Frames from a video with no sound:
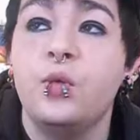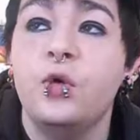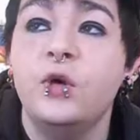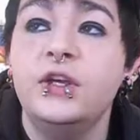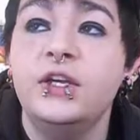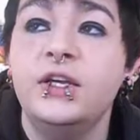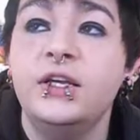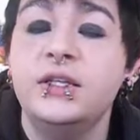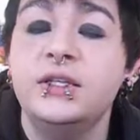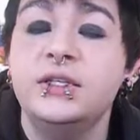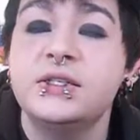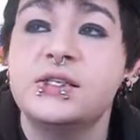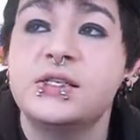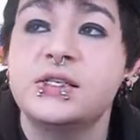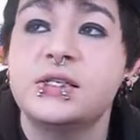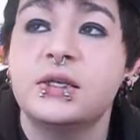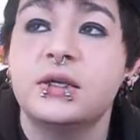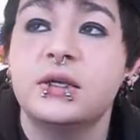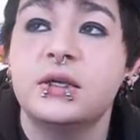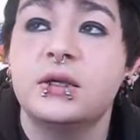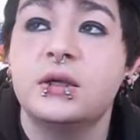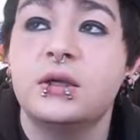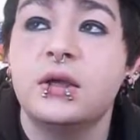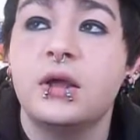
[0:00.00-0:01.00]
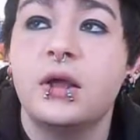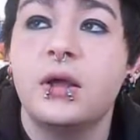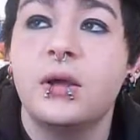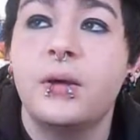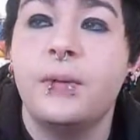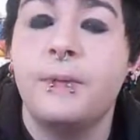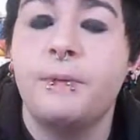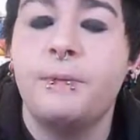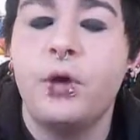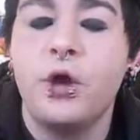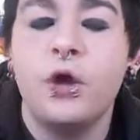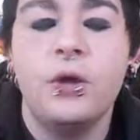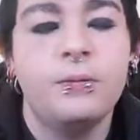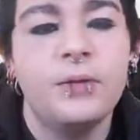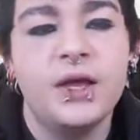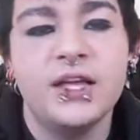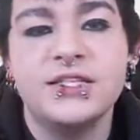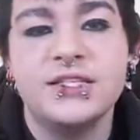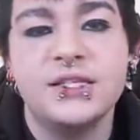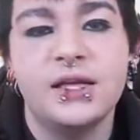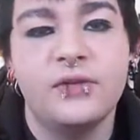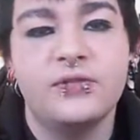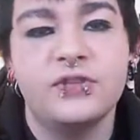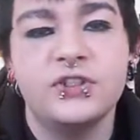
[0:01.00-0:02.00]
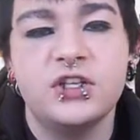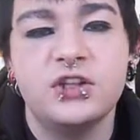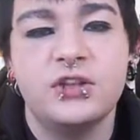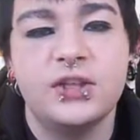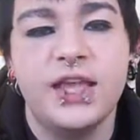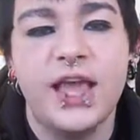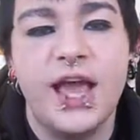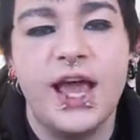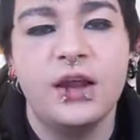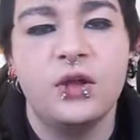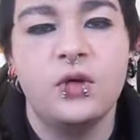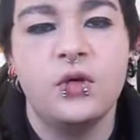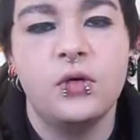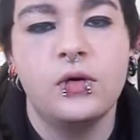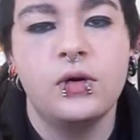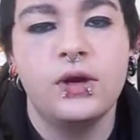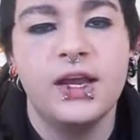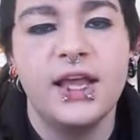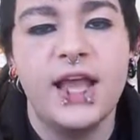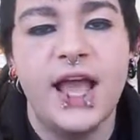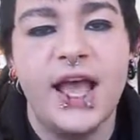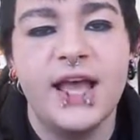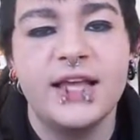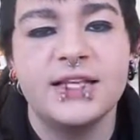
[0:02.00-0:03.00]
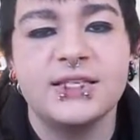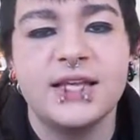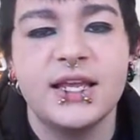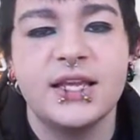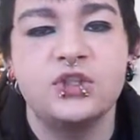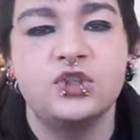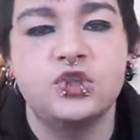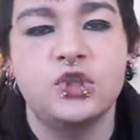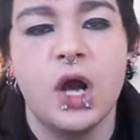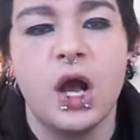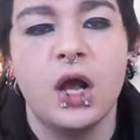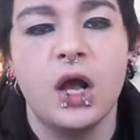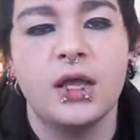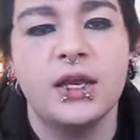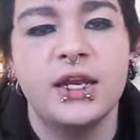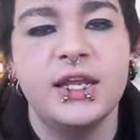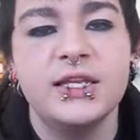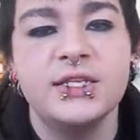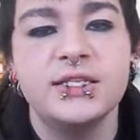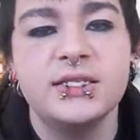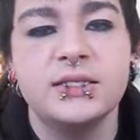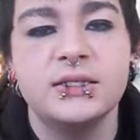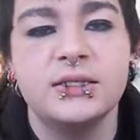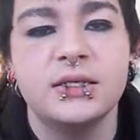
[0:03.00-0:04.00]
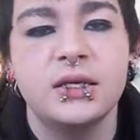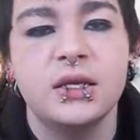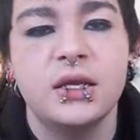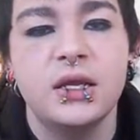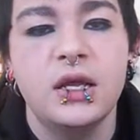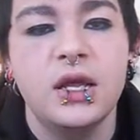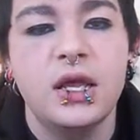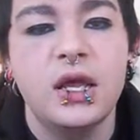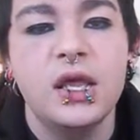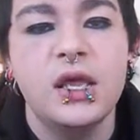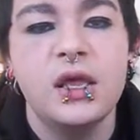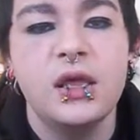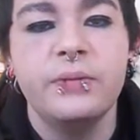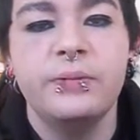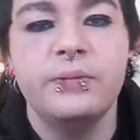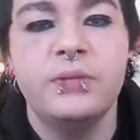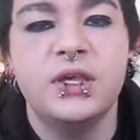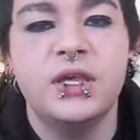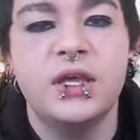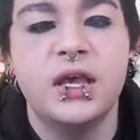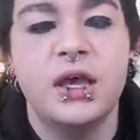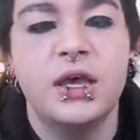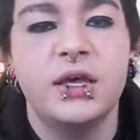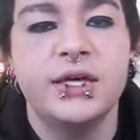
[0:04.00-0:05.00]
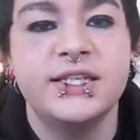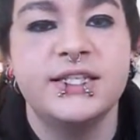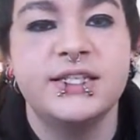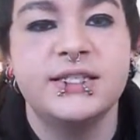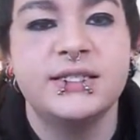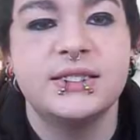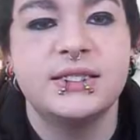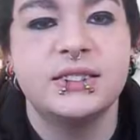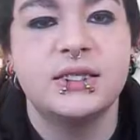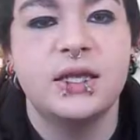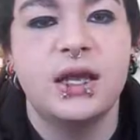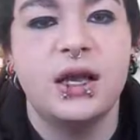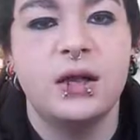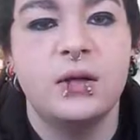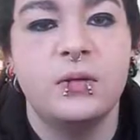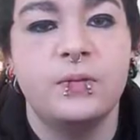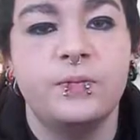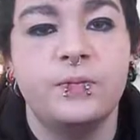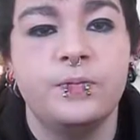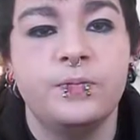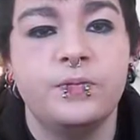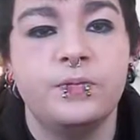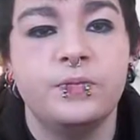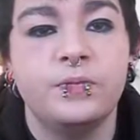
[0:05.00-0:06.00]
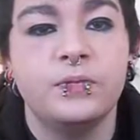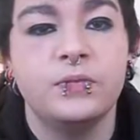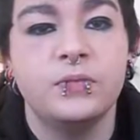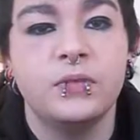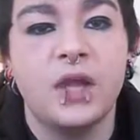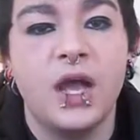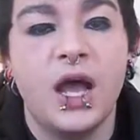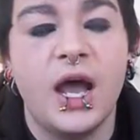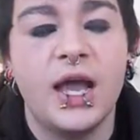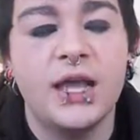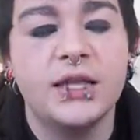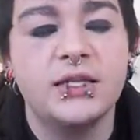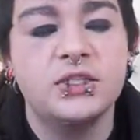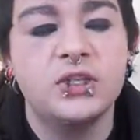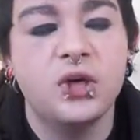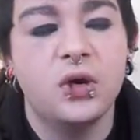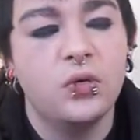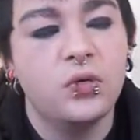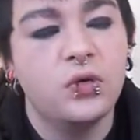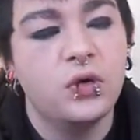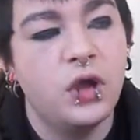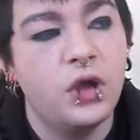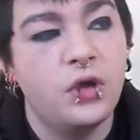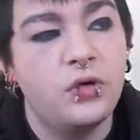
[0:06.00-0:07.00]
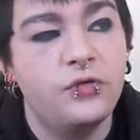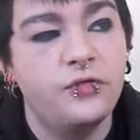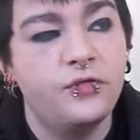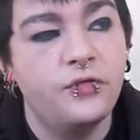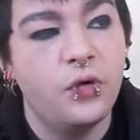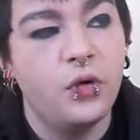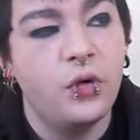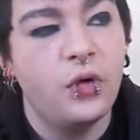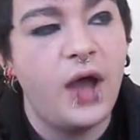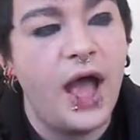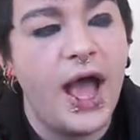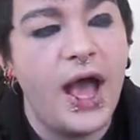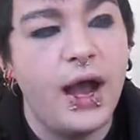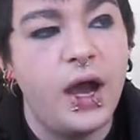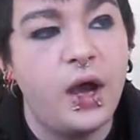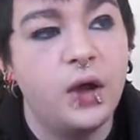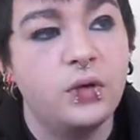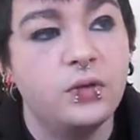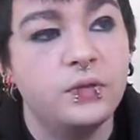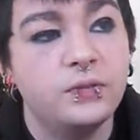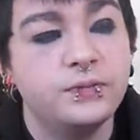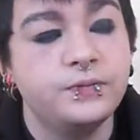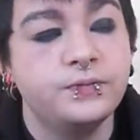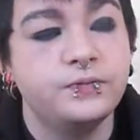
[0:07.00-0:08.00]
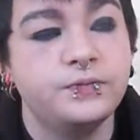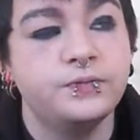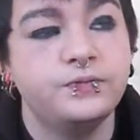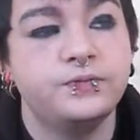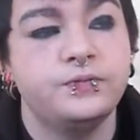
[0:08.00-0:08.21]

wouldn't put myself into the category as androgynous because I don't go full out.